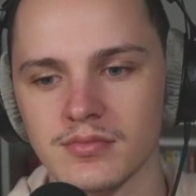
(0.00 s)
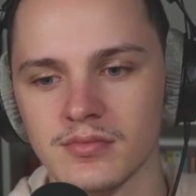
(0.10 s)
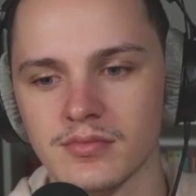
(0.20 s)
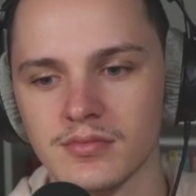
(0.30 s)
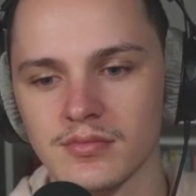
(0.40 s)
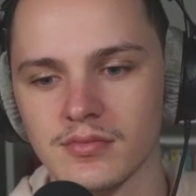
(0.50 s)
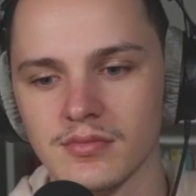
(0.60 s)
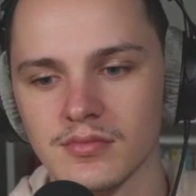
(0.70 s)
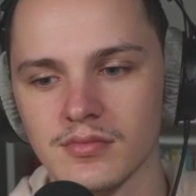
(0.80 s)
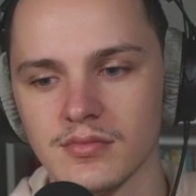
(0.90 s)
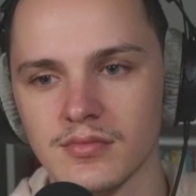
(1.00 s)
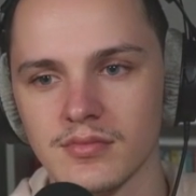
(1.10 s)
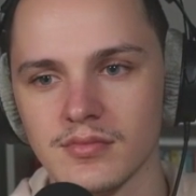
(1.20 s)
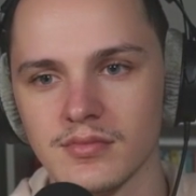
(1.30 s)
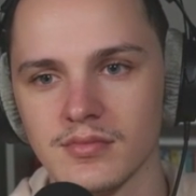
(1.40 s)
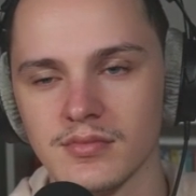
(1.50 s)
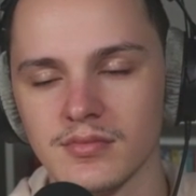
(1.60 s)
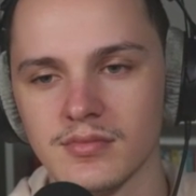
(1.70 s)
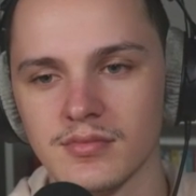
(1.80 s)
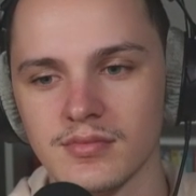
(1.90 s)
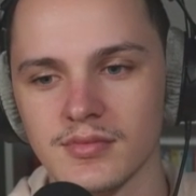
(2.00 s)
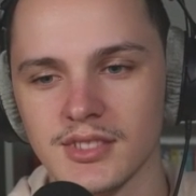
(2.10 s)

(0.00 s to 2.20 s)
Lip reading: (no one is talking)